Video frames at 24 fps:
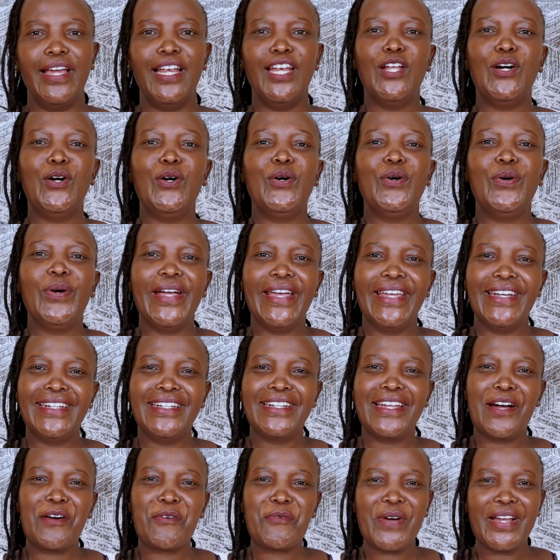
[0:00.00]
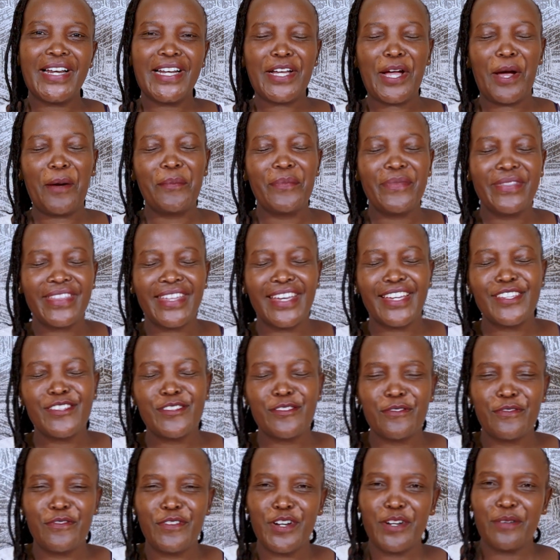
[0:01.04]
Hello and welcome.
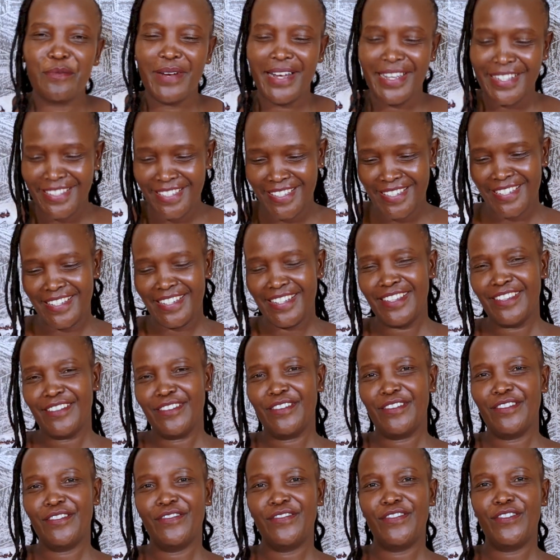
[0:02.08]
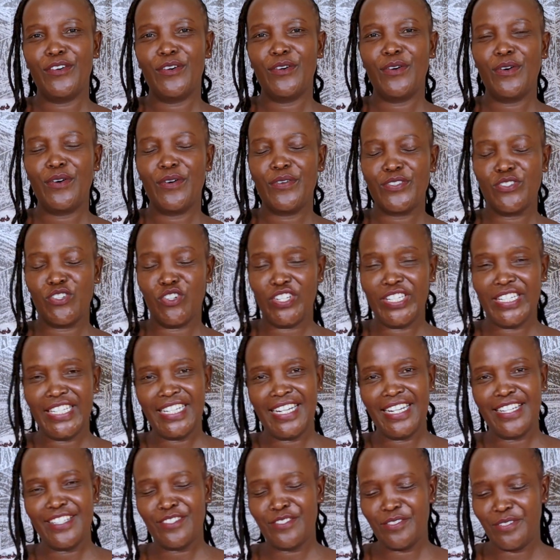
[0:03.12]
Thank you very much for
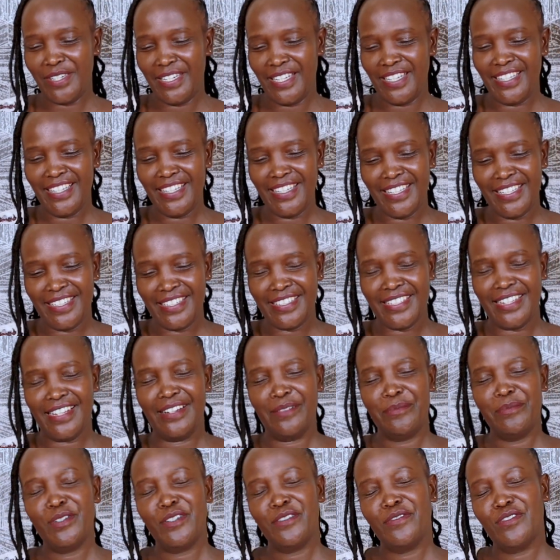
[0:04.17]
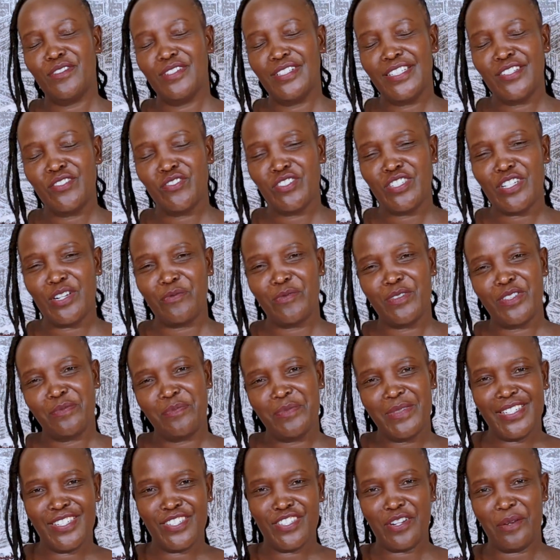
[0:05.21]
joining us today at Beautiful Literature with
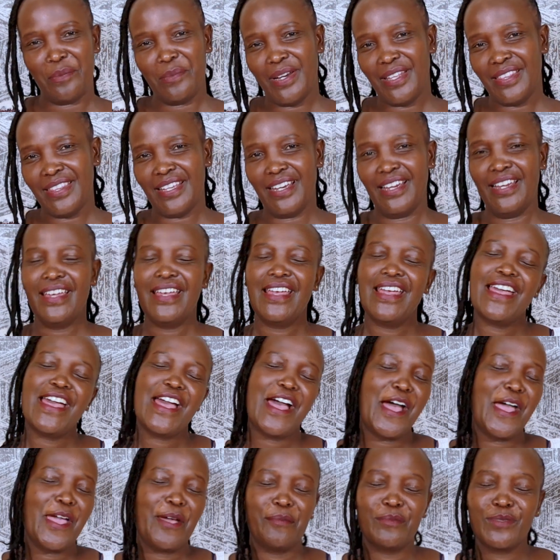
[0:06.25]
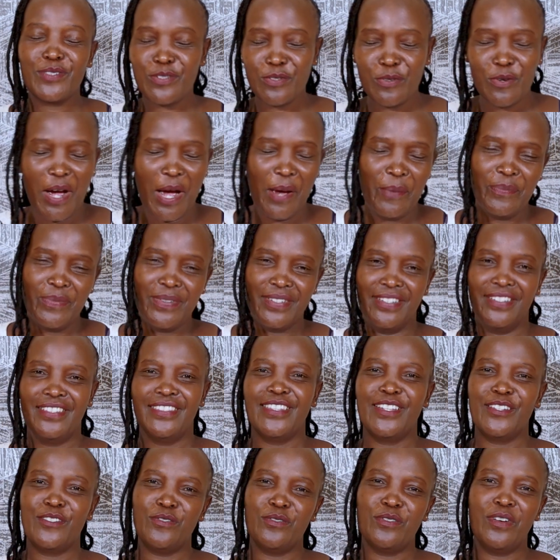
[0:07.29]
Meet Chamatha. I am so happy
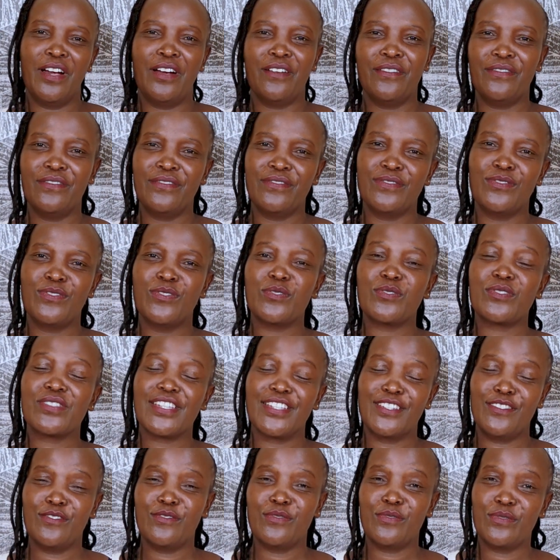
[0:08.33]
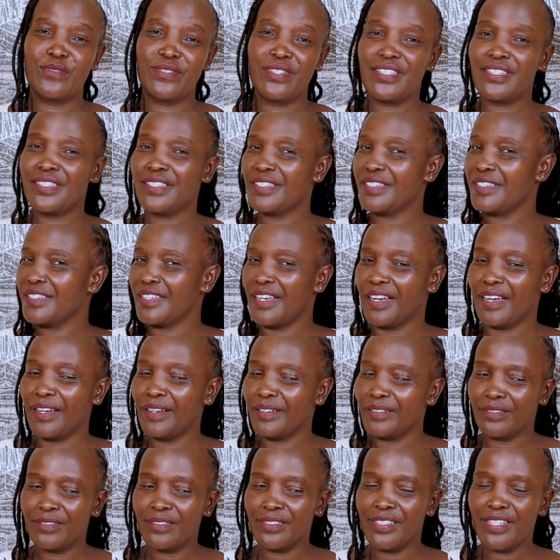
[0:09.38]
that you have chosen to just
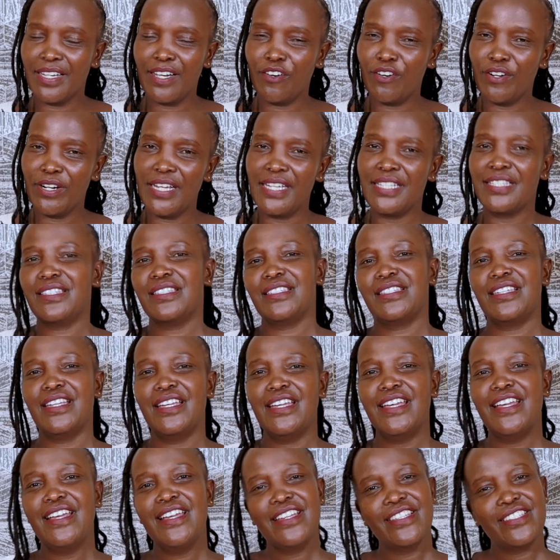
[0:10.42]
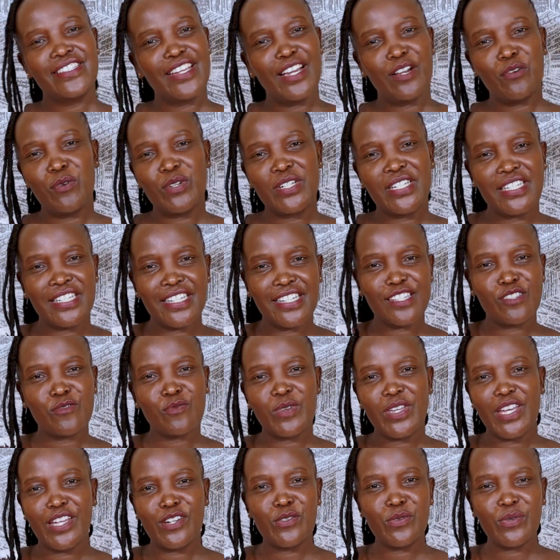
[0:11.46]
check on us, check what it is
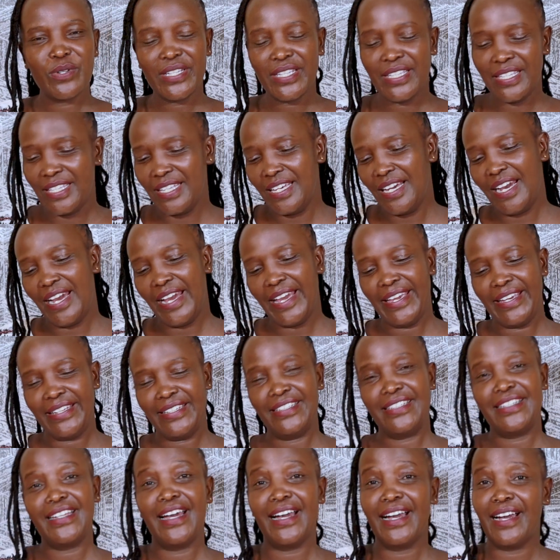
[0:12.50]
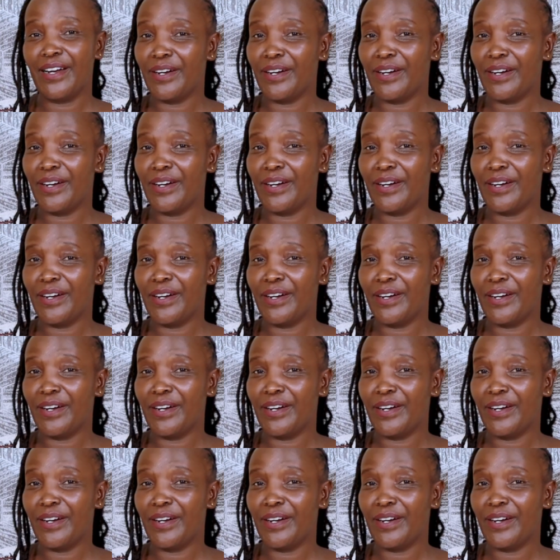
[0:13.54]
we are doing here, and